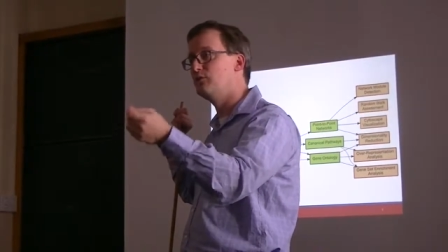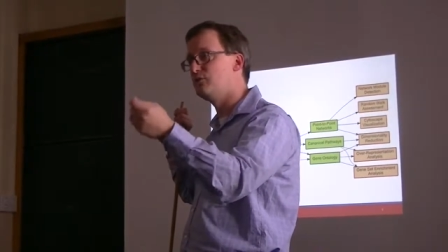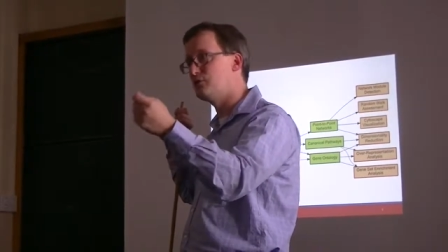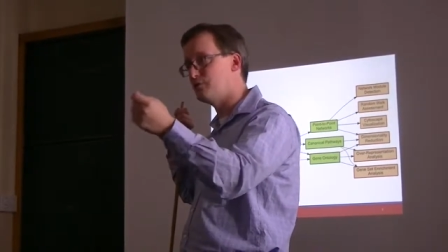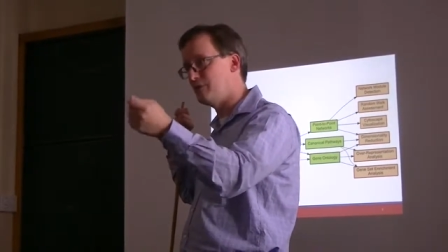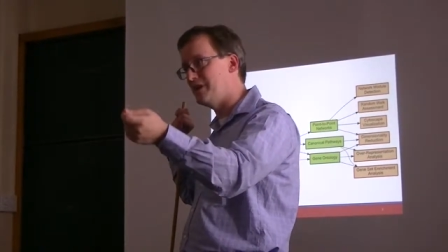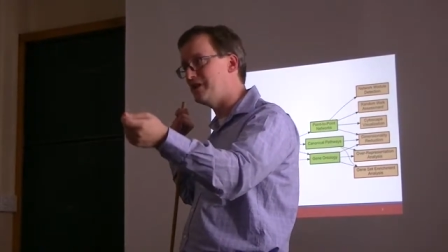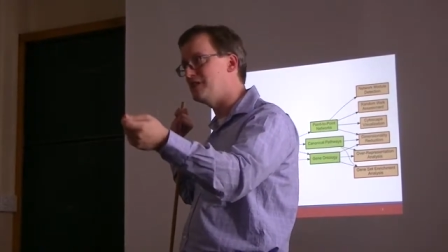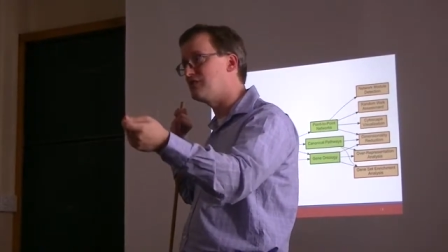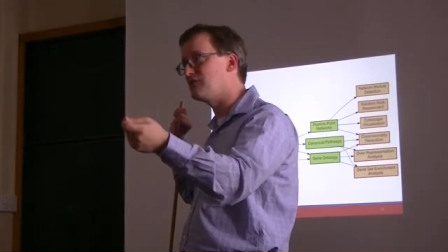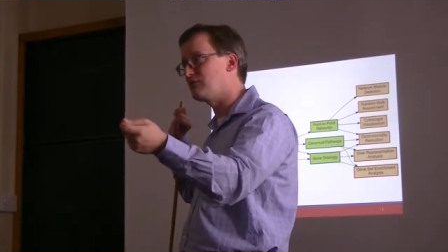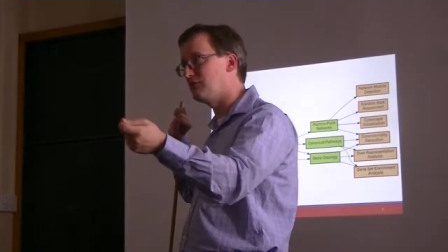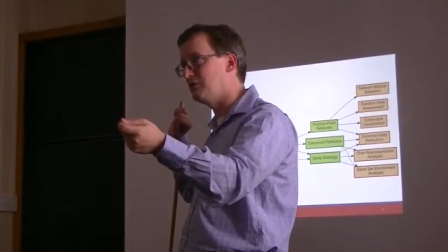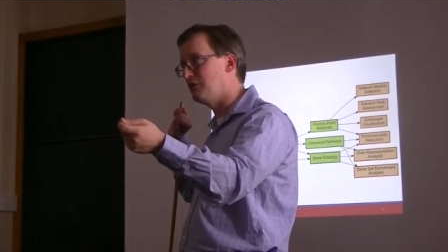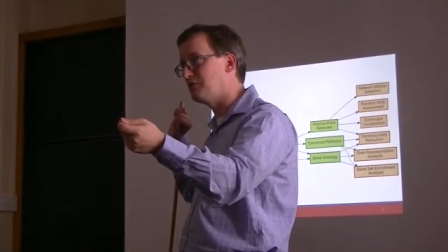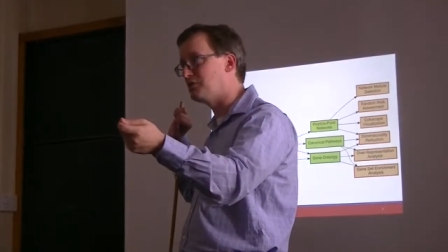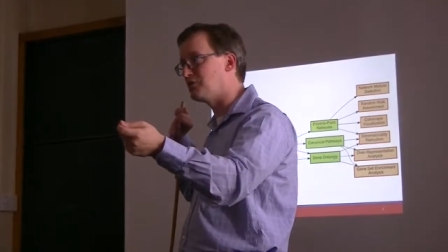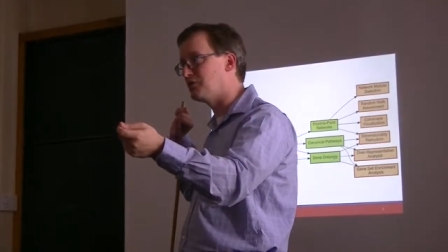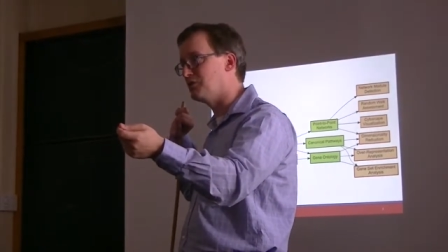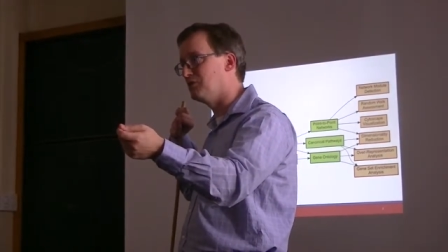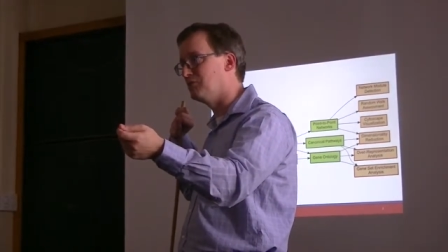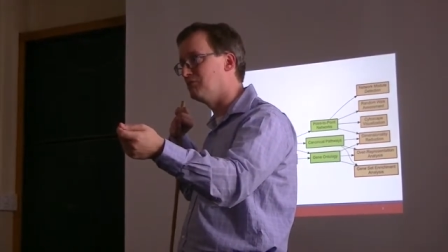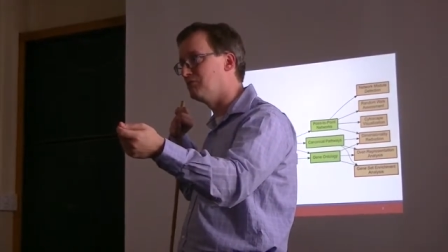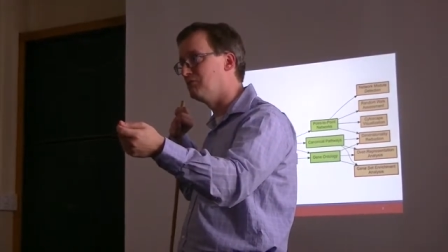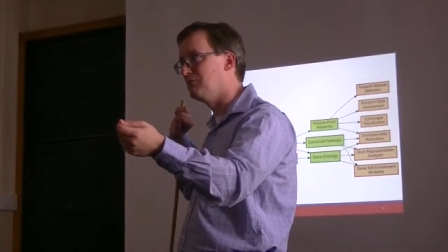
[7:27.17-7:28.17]

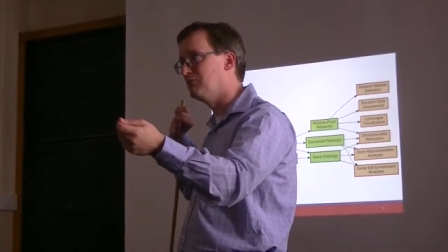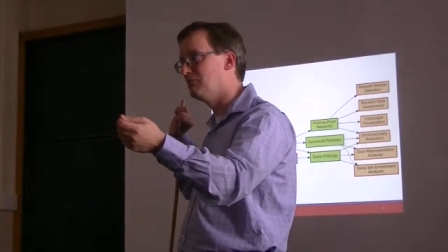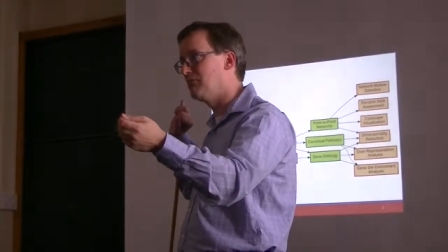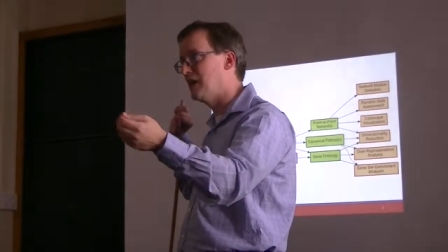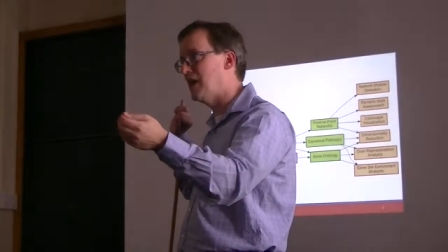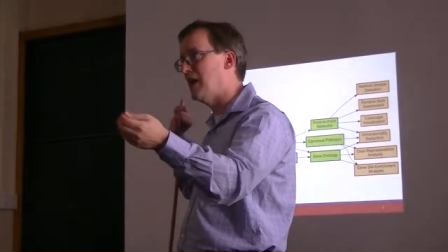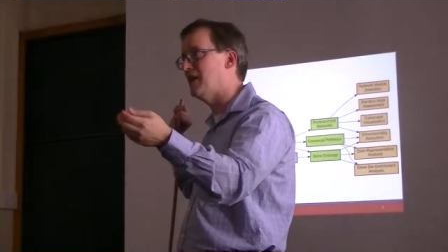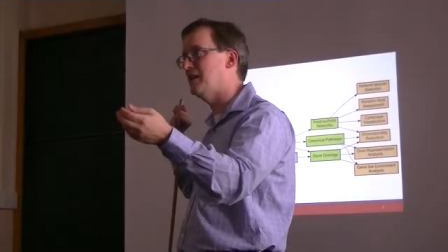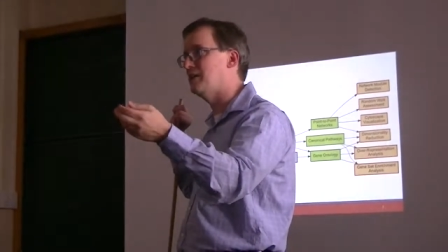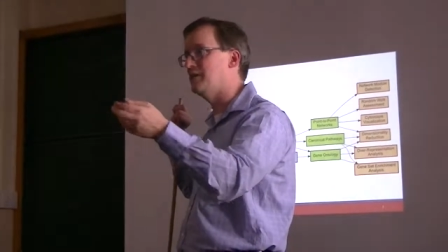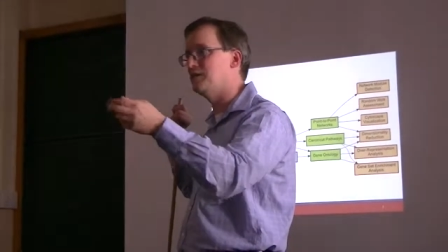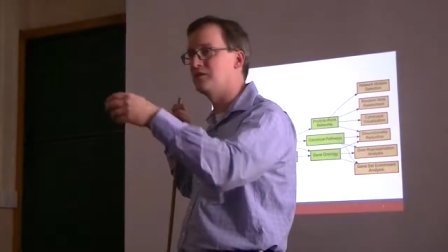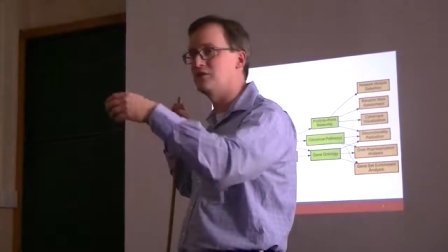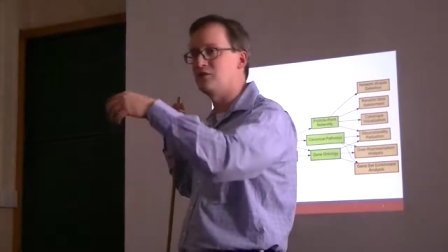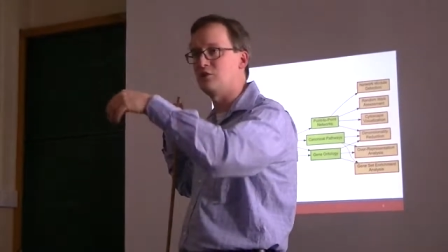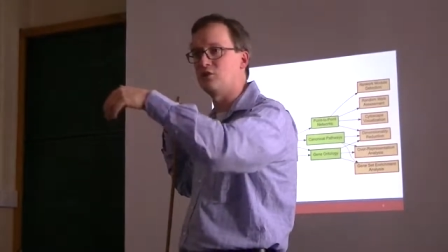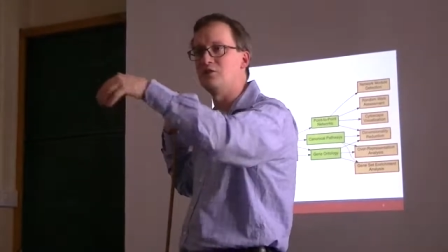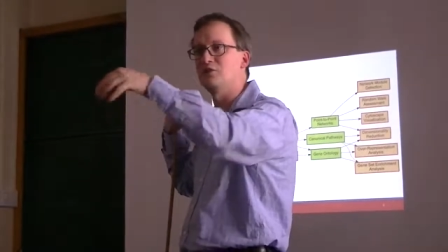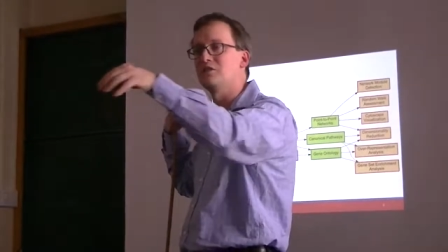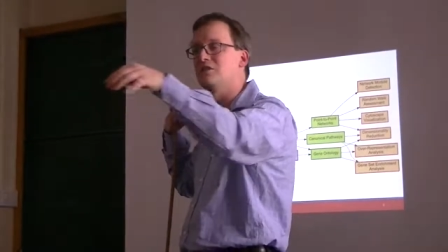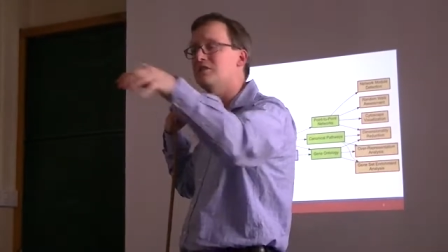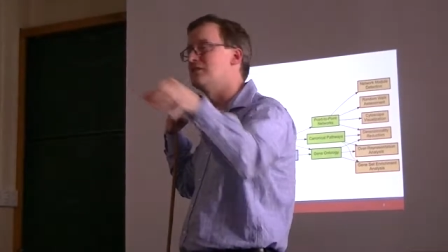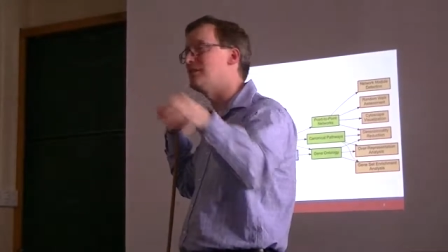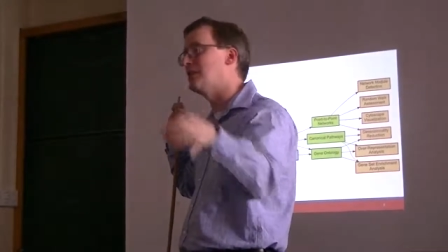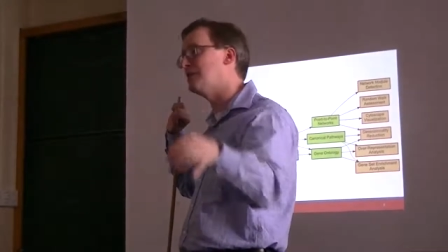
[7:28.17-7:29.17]
transcription at a
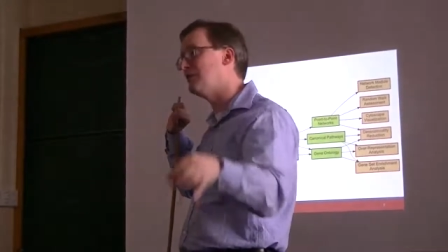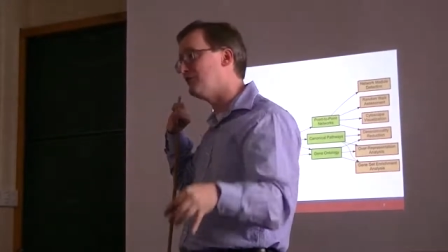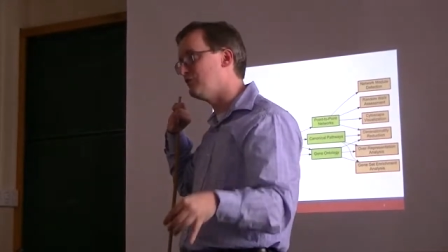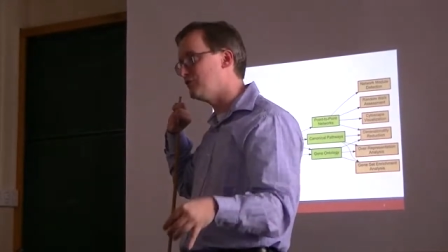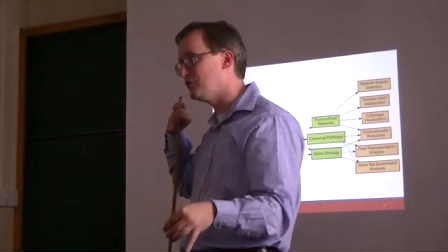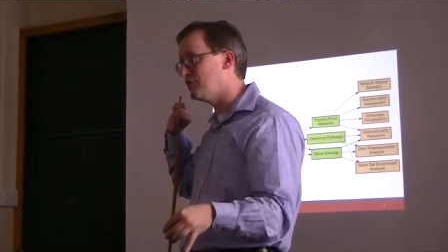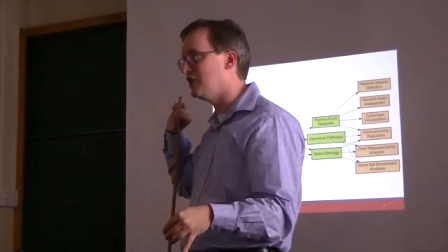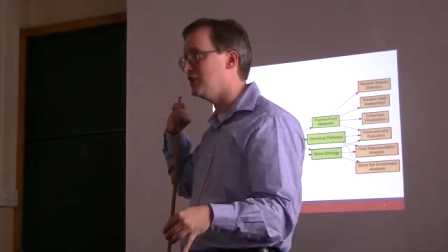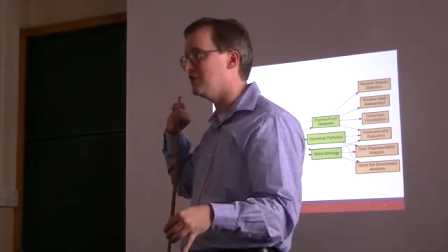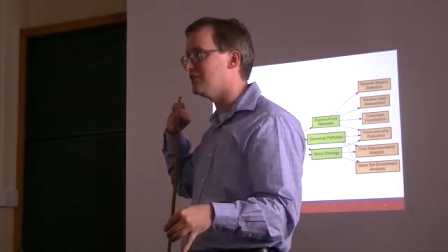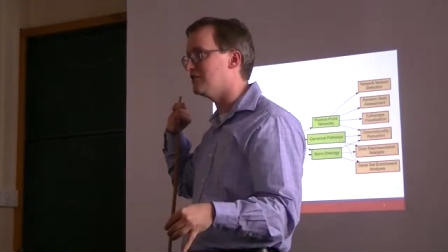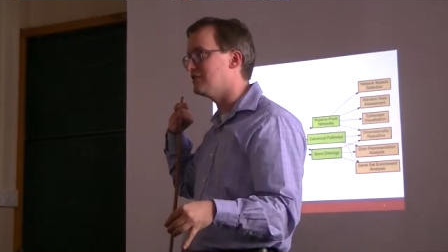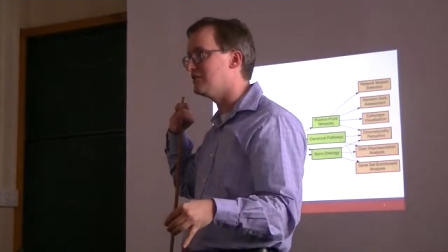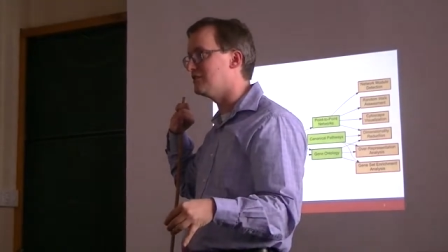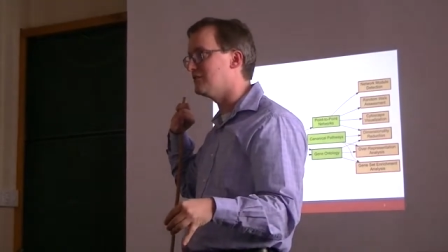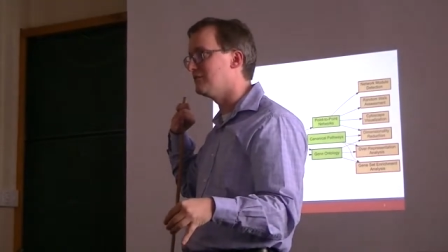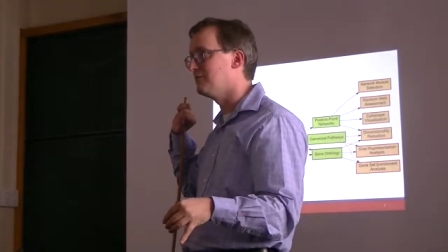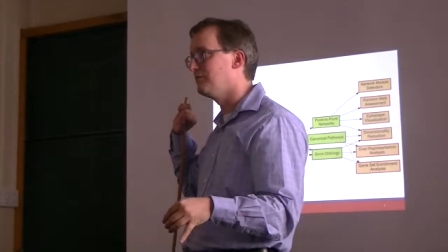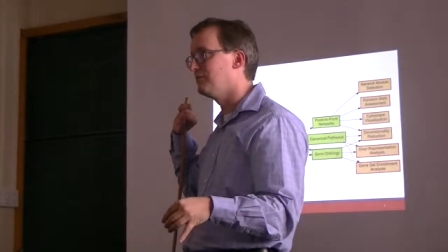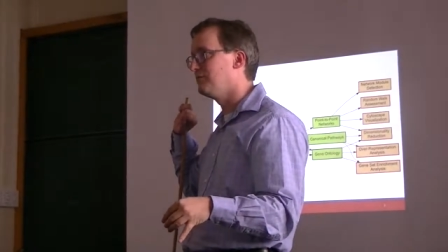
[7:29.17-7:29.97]
certain set of genes.